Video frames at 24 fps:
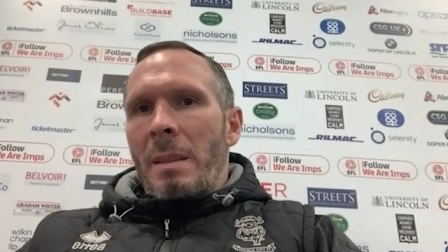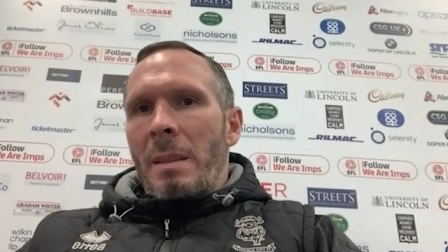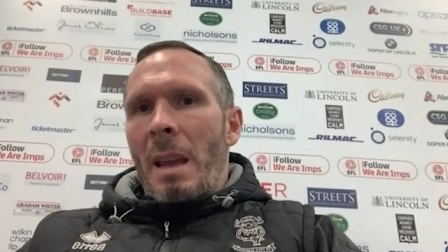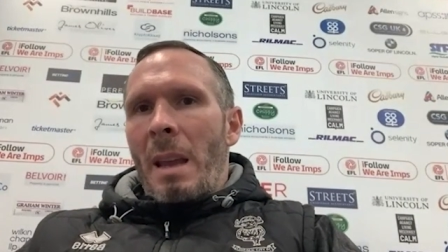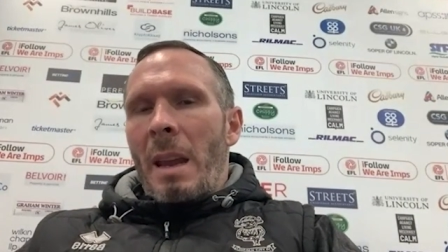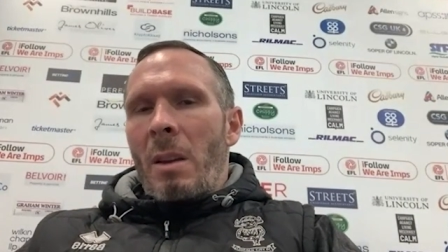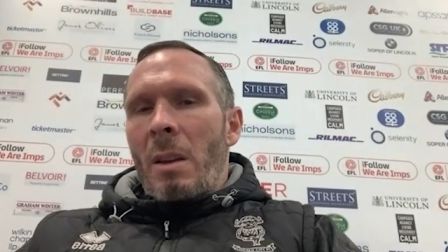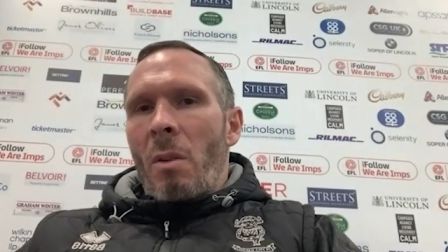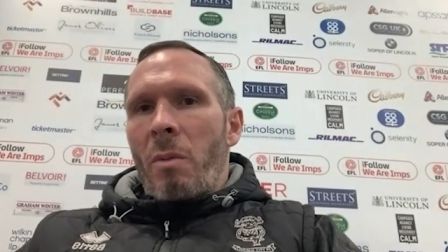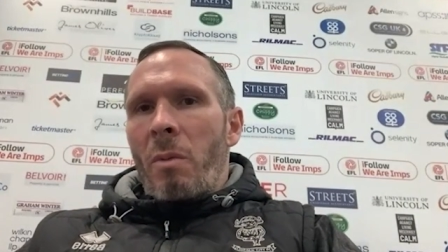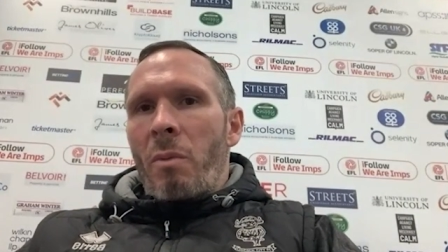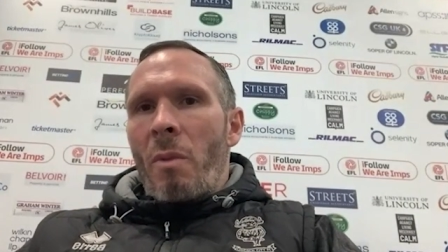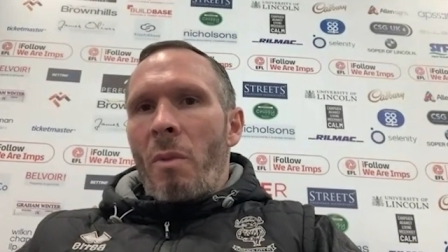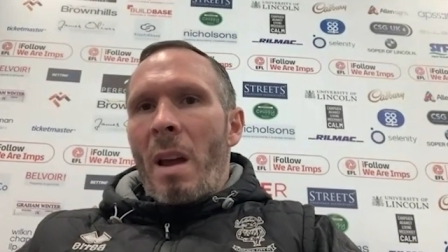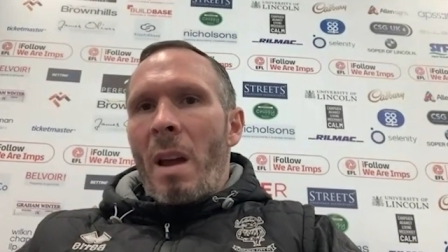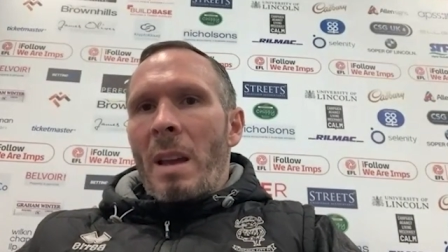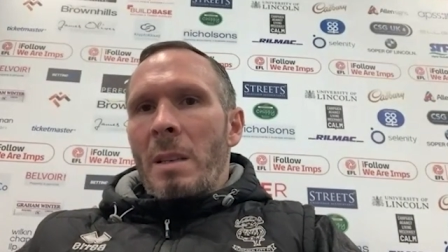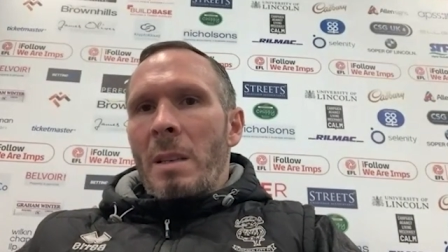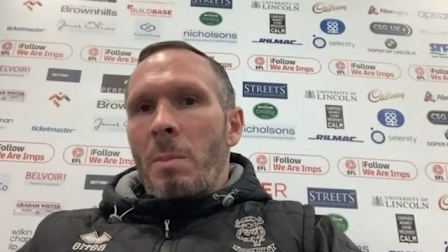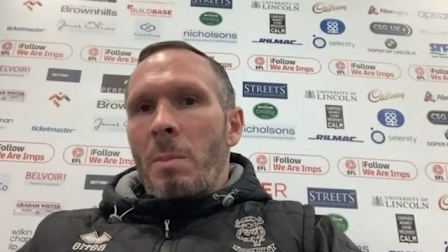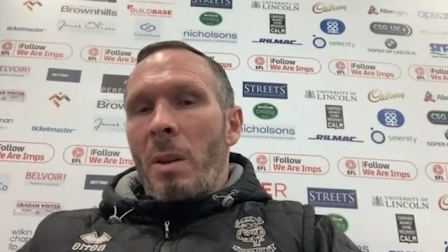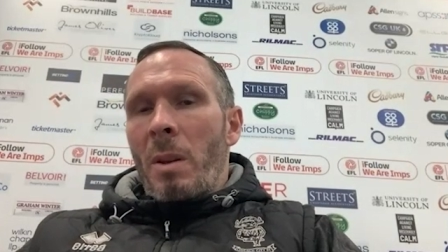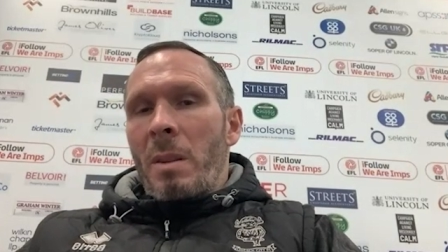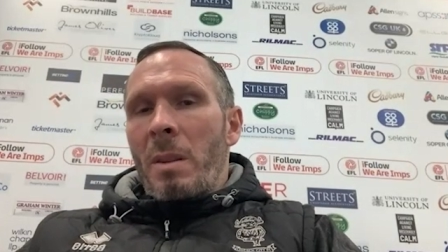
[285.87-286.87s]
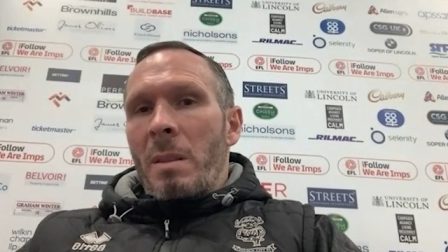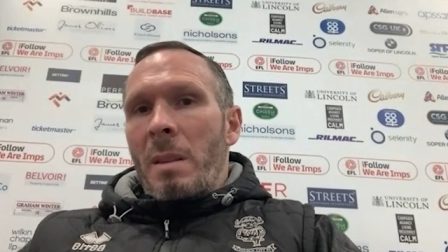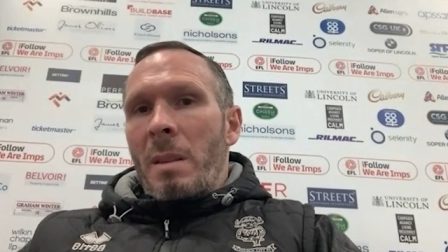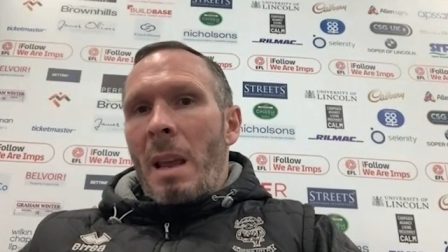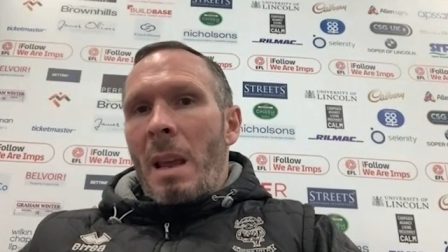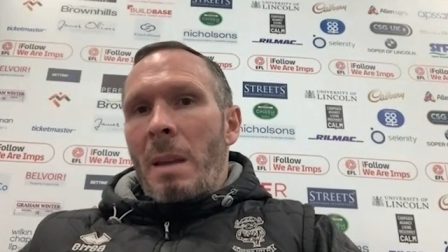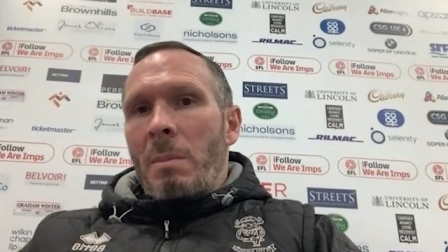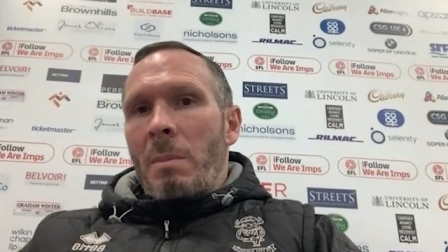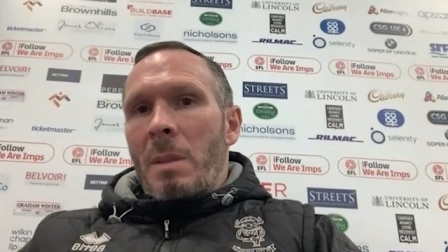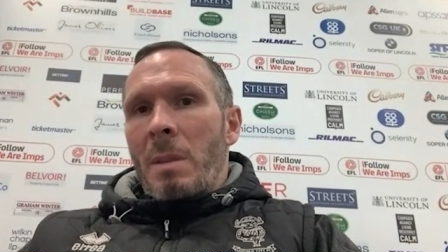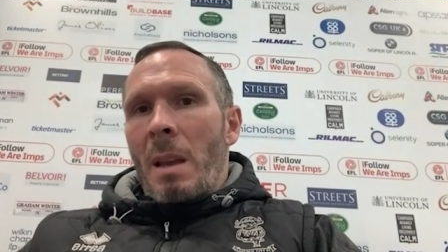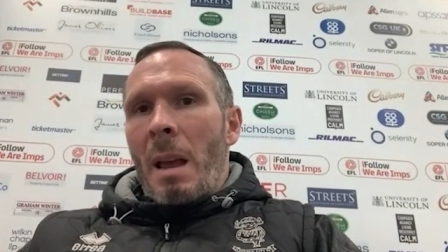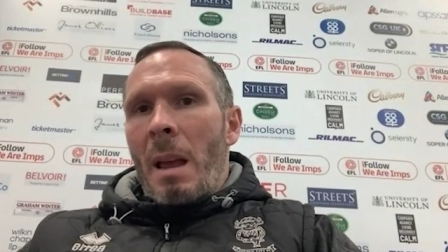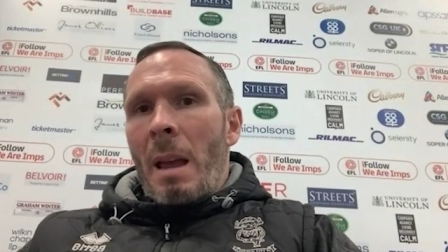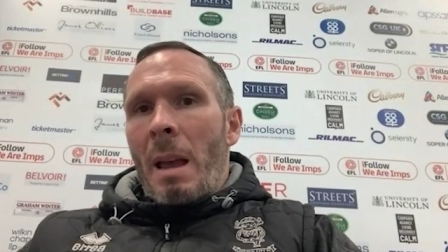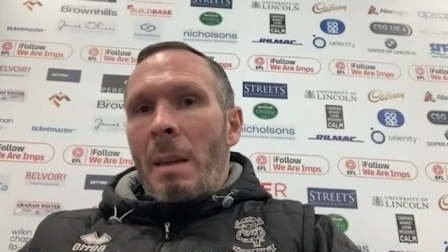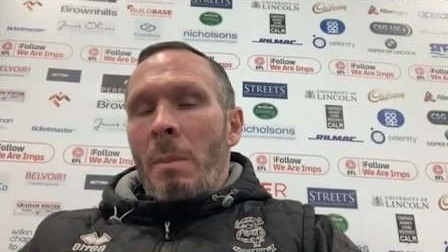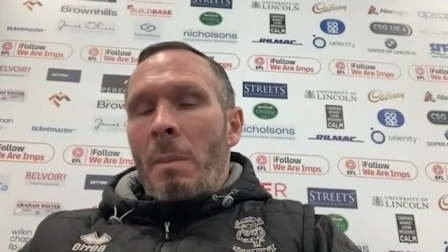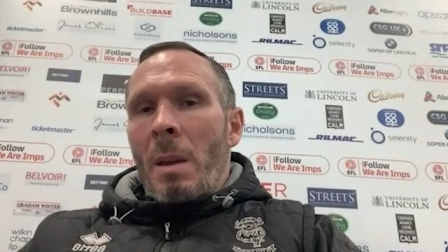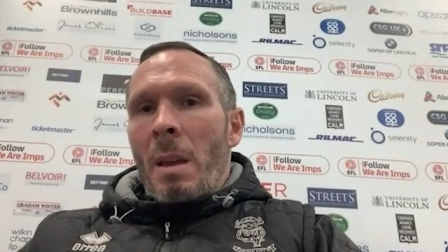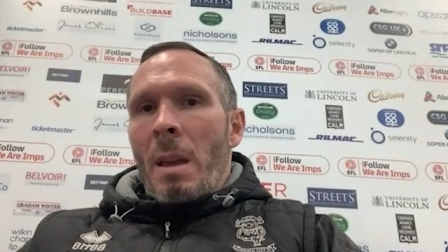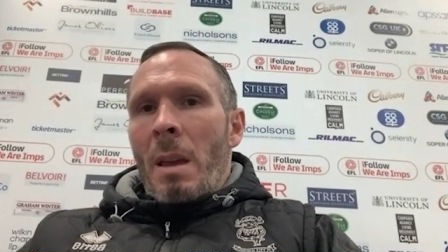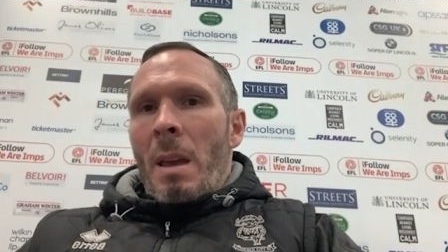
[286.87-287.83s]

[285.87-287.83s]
get enough rest, but at the same time,